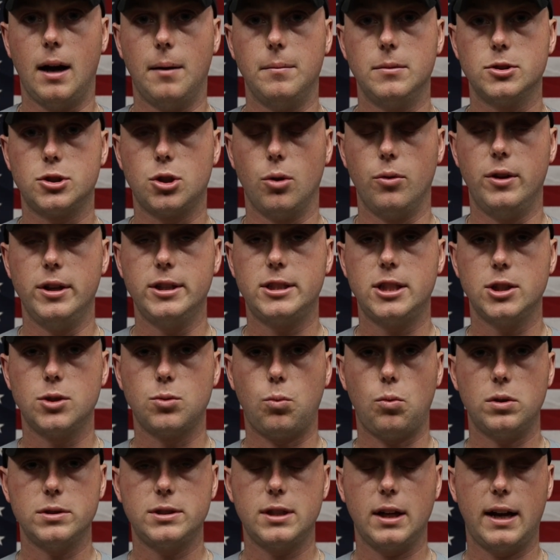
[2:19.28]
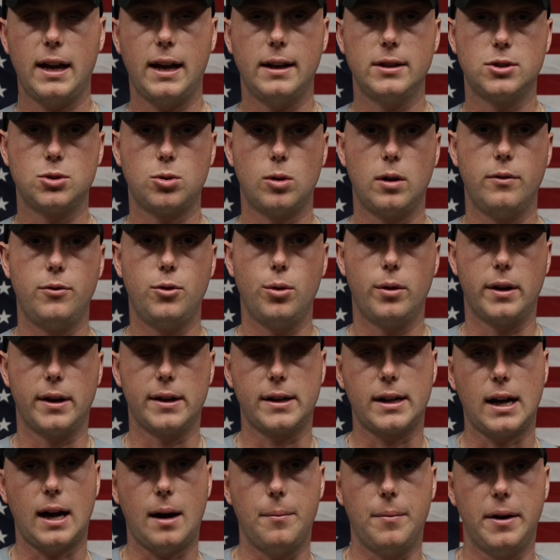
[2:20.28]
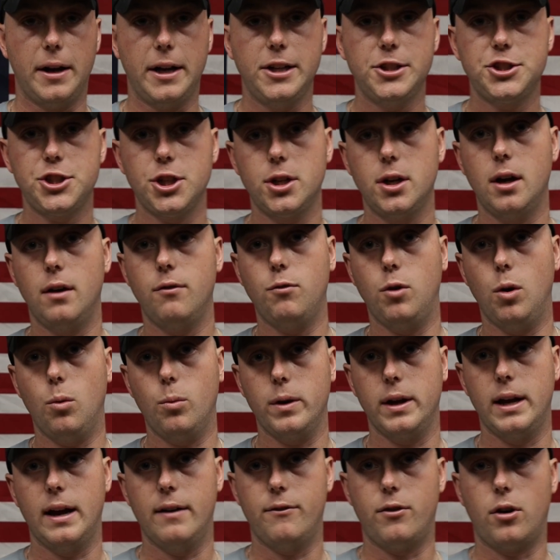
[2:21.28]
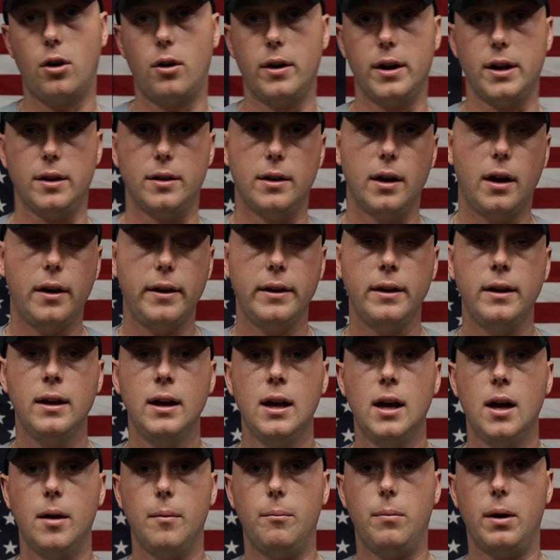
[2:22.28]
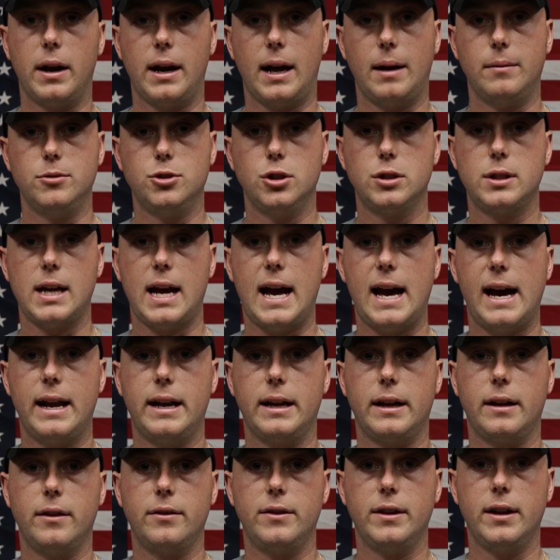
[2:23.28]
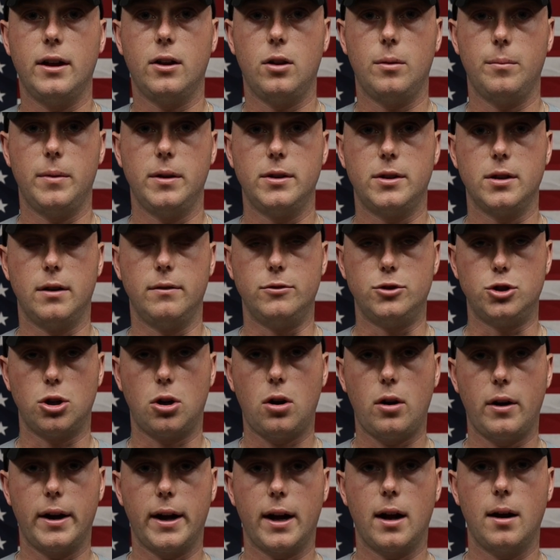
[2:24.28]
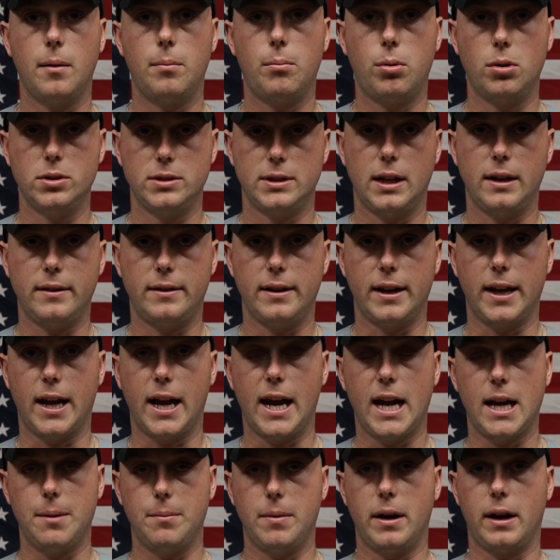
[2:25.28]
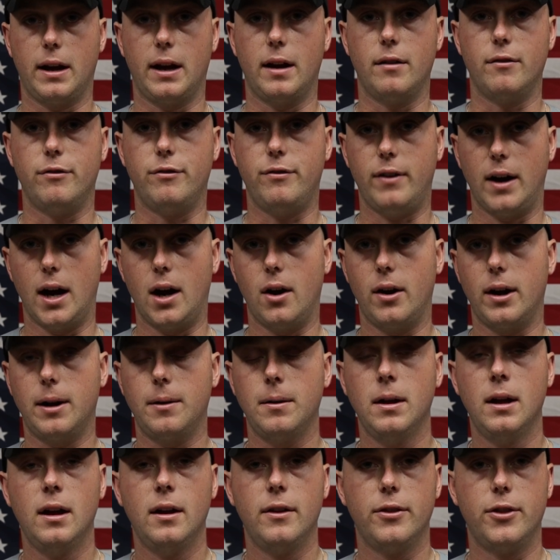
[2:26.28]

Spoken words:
So this is once again sort of doing a combination of what we have already done, but I'm just adding the element of drawing, presenting, aiming, and firing.